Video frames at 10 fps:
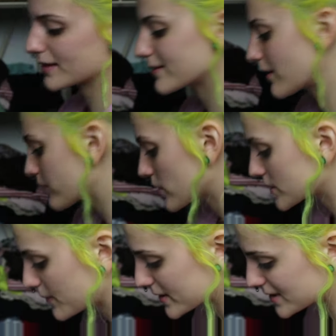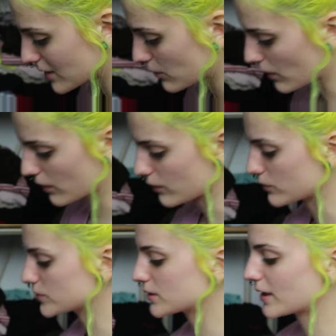I ever expect to um, get one of
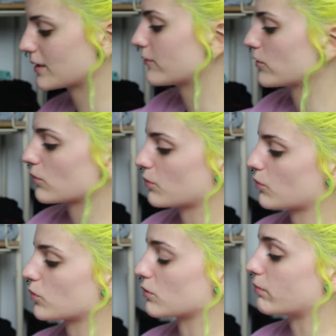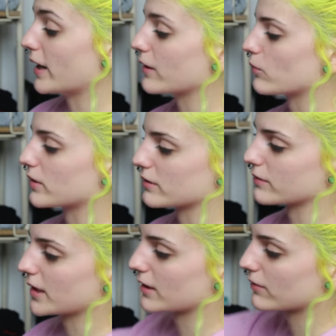those. I never would buy
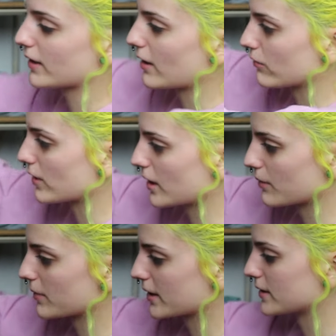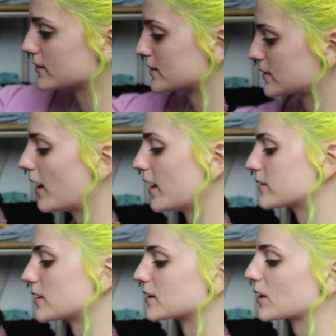one like outright because I
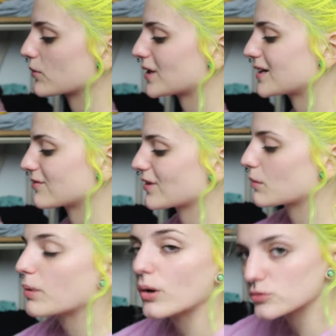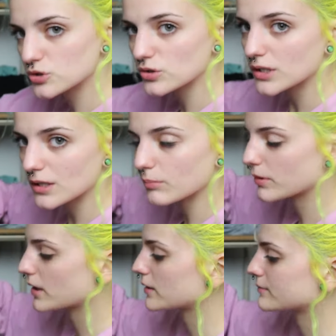thought they were kind of like posery, but